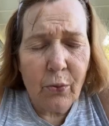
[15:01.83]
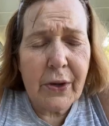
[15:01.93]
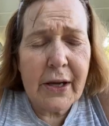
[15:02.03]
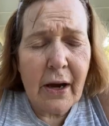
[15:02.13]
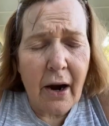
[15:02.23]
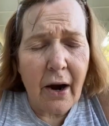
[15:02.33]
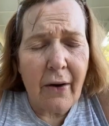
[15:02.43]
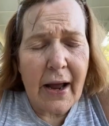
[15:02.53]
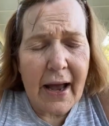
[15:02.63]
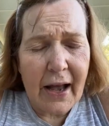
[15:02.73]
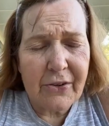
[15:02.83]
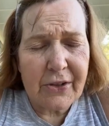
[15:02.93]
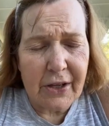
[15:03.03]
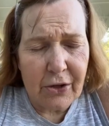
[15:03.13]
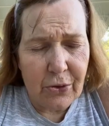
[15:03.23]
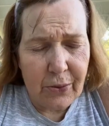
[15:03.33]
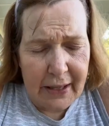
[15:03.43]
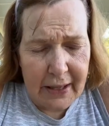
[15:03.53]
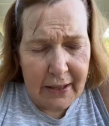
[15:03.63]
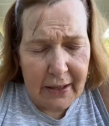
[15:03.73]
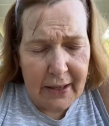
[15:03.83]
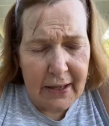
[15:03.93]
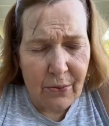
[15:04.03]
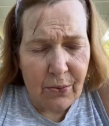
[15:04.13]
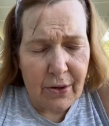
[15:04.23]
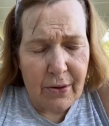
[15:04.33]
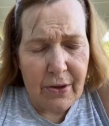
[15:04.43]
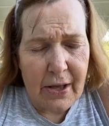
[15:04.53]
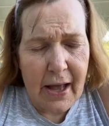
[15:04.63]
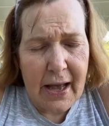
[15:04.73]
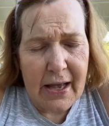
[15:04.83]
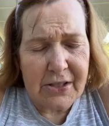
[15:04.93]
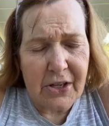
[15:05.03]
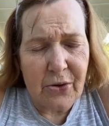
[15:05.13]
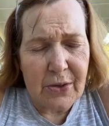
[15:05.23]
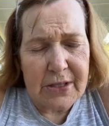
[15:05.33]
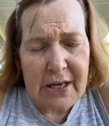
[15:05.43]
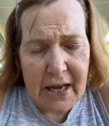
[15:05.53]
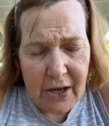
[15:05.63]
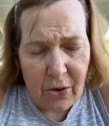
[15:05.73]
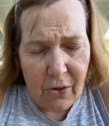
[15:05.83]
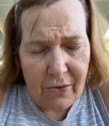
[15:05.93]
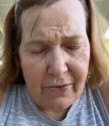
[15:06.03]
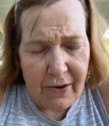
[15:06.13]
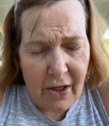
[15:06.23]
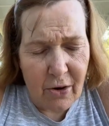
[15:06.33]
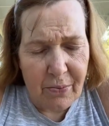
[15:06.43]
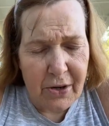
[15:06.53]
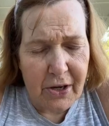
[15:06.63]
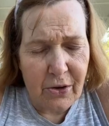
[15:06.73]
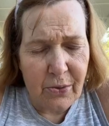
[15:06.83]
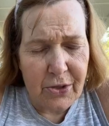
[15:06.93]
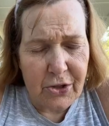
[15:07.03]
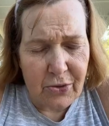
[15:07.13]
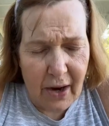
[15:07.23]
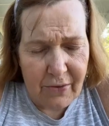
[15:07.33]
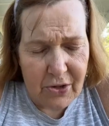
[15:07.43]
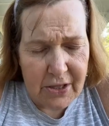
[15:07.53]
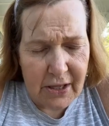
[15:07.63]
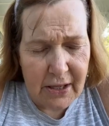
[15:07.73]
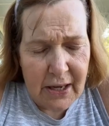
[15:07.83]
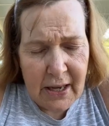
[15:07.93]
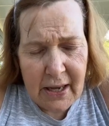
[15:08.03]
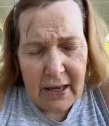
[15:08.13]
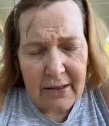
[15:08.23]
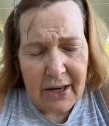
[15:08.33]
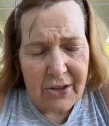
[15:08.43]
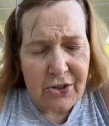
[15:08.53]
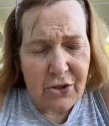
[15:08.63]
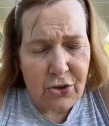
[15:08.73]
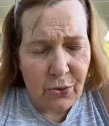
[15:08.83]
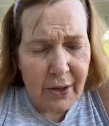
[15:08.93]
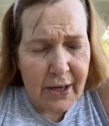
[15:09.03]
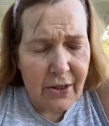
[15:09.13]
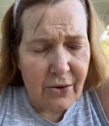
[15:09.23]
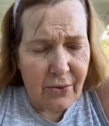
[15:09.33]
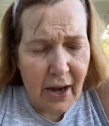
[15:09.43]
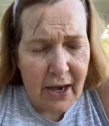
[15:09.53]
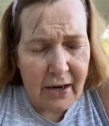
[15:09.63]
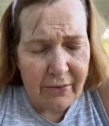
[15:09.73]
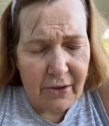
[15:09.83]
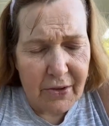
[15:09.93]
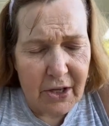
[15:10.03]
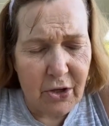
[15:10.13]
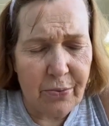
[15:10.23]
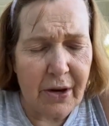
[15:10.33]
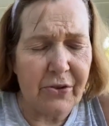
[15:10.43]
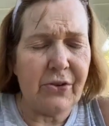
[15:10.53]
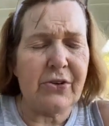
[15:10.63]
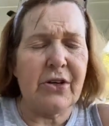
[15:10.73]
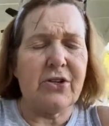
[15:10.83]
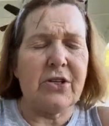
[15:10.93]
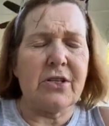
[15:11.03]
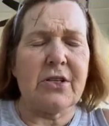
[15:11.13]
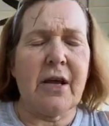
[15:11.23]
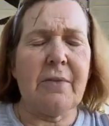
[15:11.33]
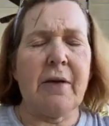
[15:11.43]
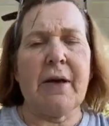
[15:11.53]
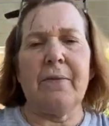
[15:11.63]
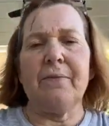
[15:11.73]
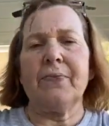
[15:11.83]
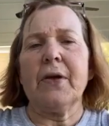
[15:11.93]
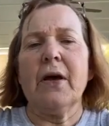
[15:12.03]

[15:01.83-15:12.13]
we are asking you in and we're asking you to take over, Father, putting you in the driver's seat and let us enjoy the ride of living in your presence. In Jesus' name, amen.